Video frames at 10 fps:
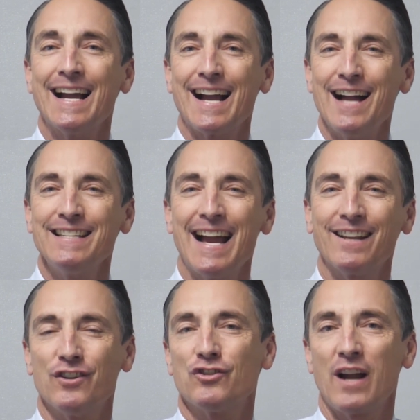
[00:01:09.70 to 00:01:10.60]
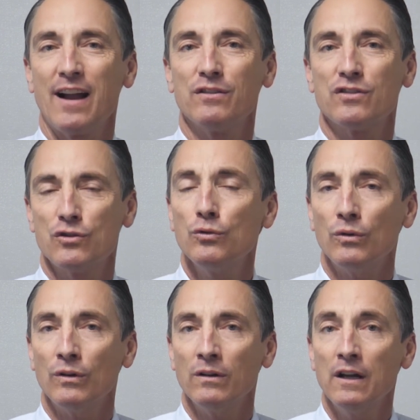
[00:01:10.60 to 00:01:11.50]
Contact your child's
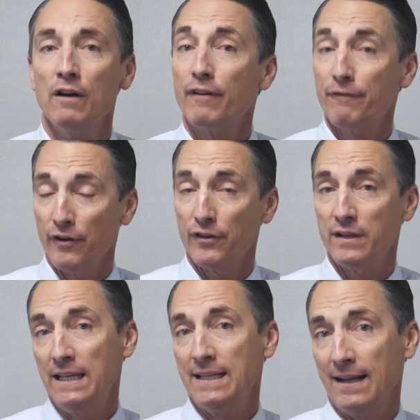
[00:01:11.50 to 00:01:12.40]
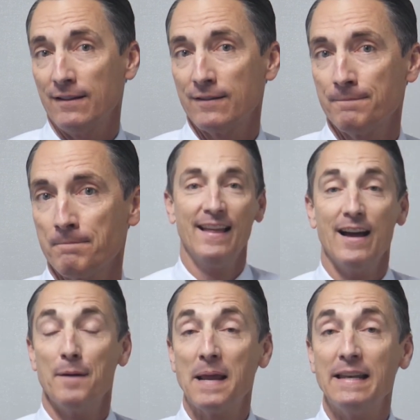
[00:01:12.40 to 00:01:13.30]
school for further details.
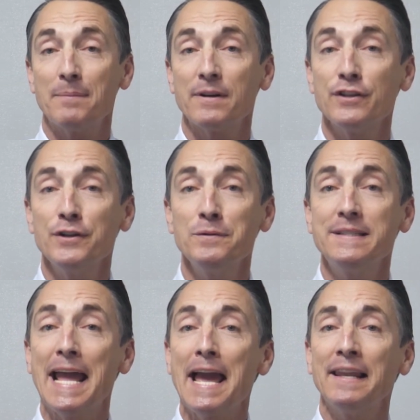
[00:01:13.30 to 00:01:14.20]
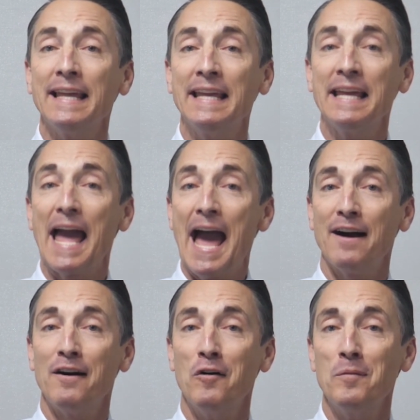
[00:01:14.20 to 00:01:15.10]
Update number 2, daily
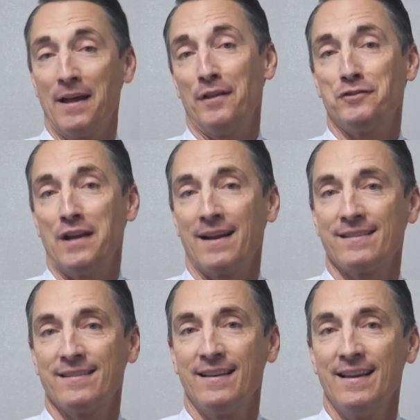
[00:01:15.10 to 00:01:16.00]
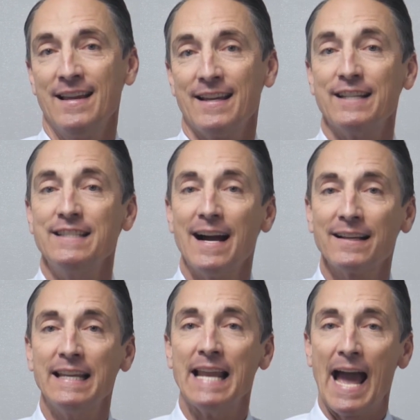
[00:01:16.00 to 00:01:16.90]
at-home health checks.
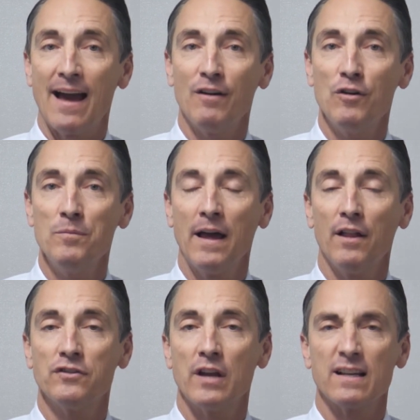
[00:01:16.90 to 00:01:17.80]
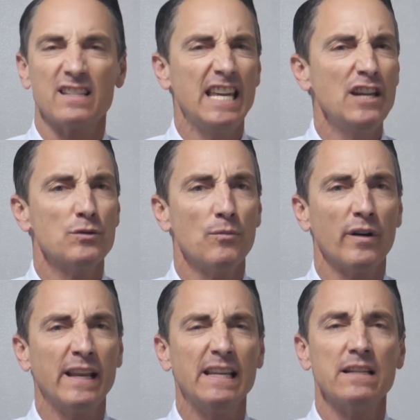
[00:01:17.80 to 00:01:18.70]
Conducting at-home health checks each
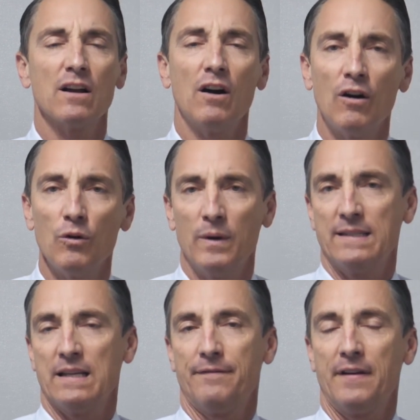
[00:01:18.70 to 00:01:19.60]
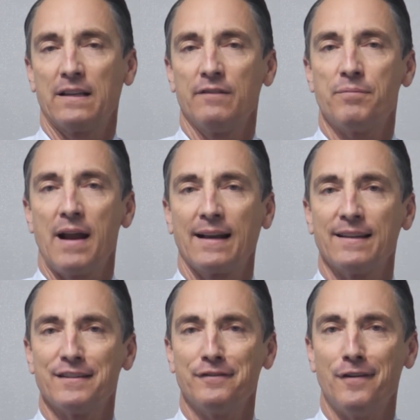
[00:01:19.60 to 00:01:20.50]
morning is always an effective
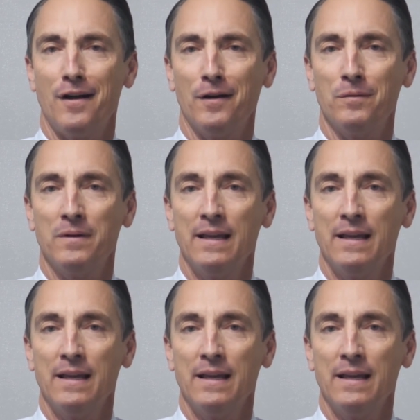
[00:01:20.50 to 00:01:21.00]
practice to follow.